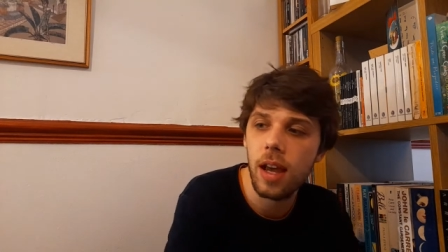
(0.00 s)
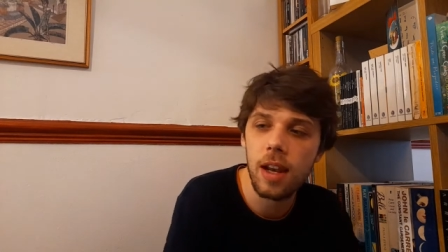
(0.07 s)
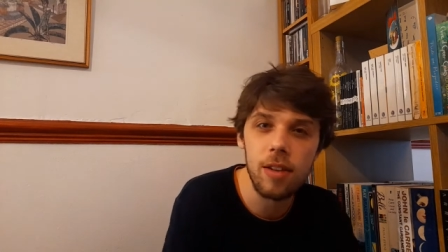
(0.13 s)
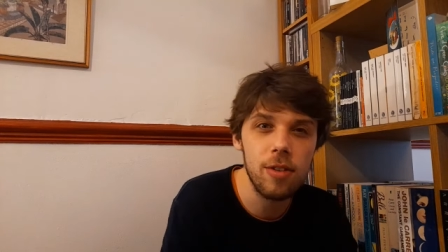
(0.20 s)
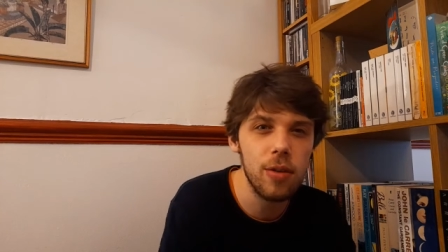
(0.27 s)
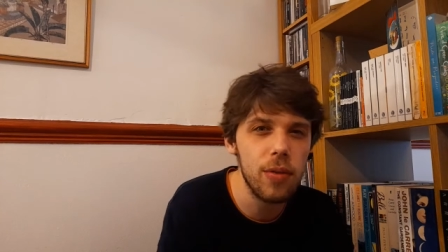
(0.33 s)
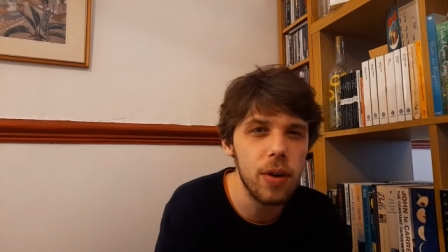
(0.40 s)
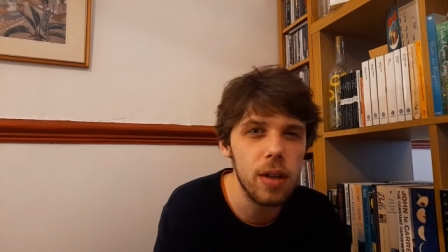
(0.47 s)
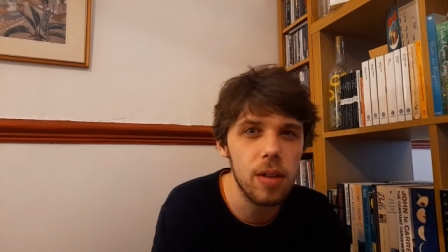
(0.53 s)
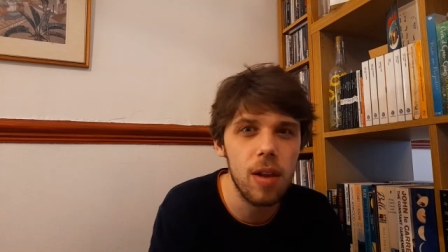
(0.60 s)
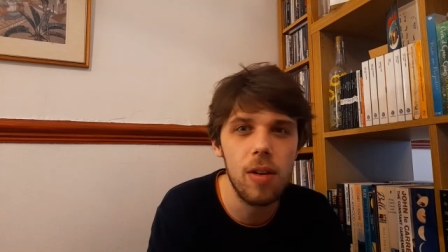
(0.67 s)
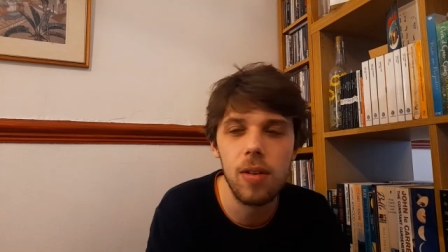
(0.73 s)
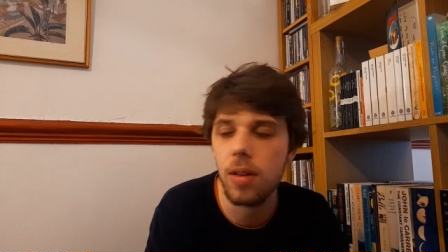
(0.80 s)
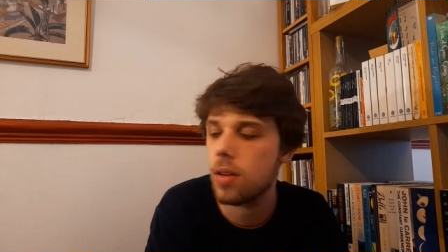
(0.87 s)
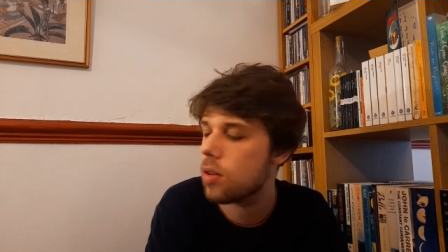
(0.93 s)
it's not very
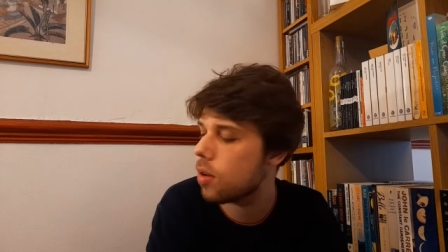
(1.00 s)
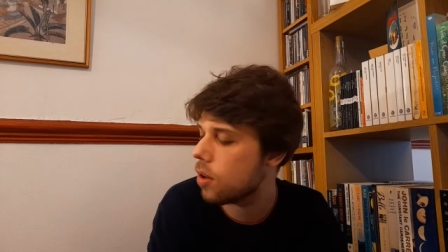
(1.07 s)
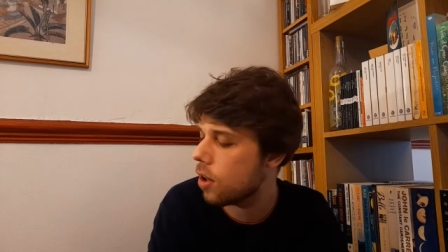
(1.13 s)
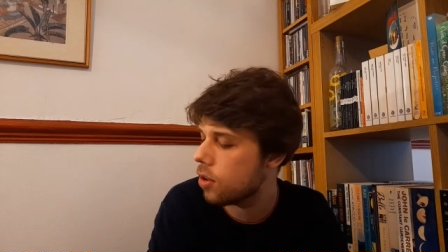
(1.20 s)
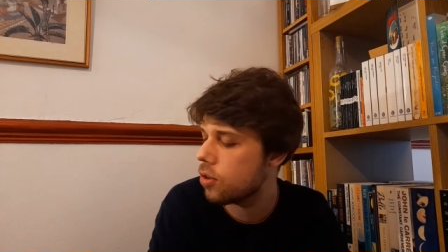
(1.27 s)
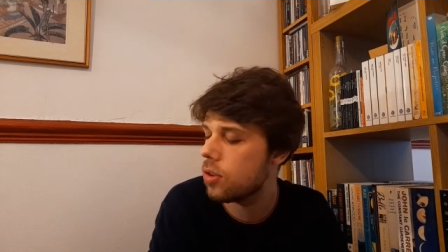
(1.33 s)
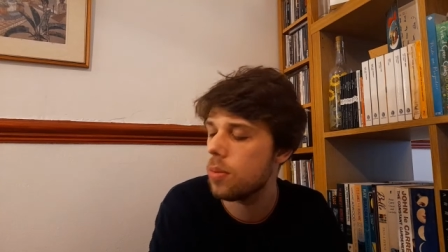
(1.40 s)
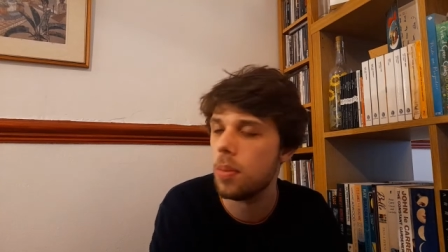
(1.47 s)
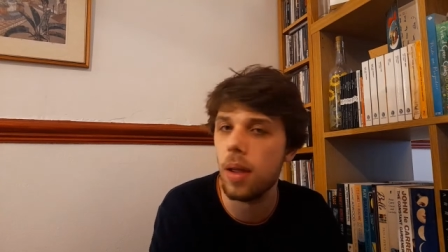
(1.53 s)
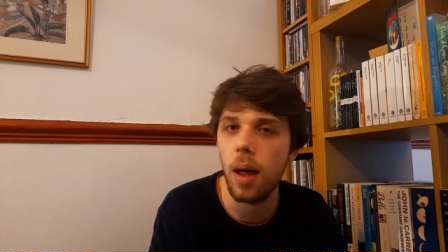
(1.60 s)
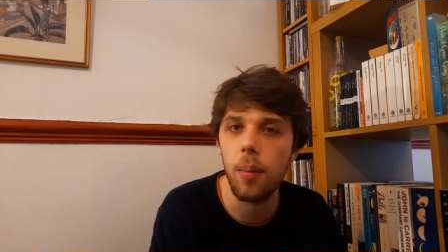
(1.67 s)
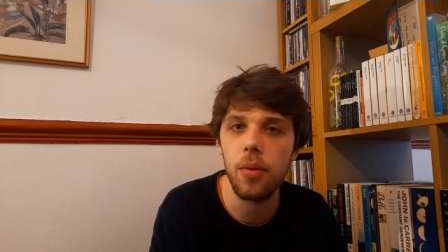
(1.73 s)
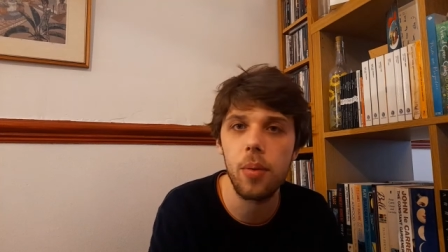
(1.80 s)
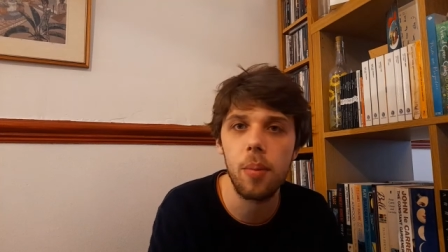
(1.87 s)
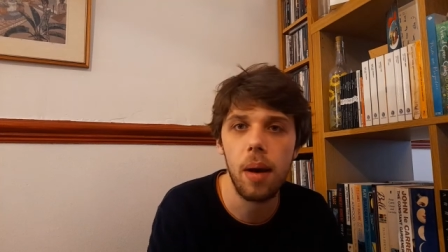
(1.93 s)
long, so I should be able
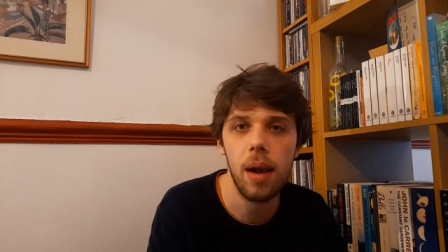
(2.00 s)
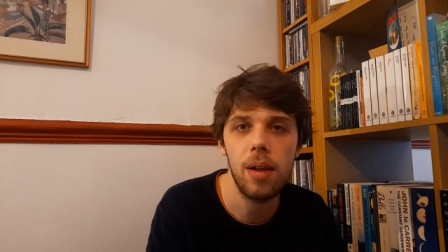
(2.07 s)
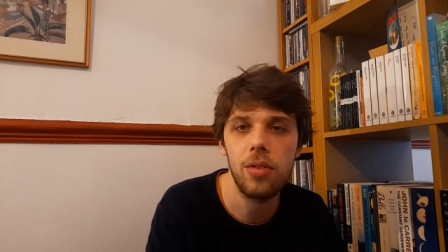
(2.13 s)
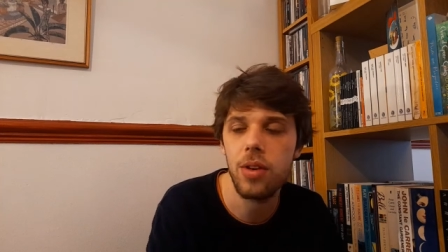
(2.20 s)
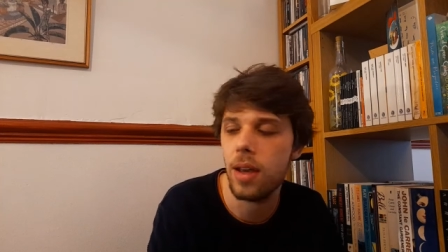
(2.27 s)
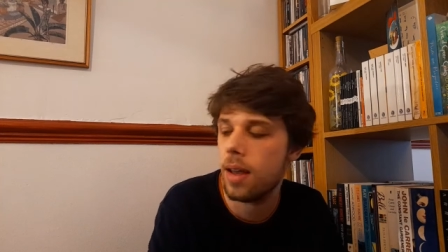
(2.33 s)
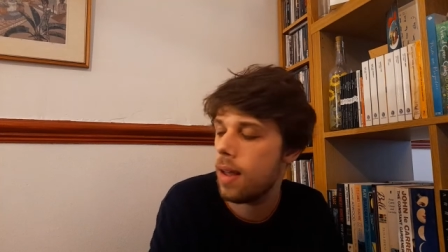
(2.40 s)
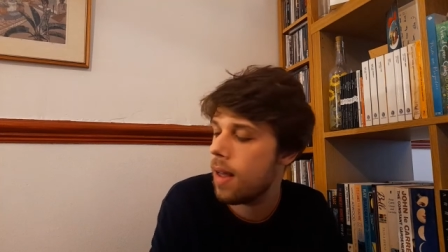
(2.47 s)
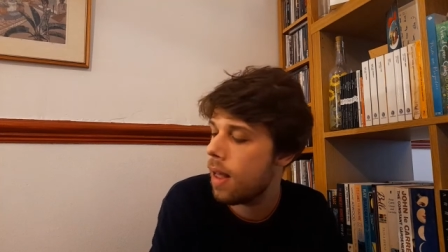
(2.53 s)
to manage it.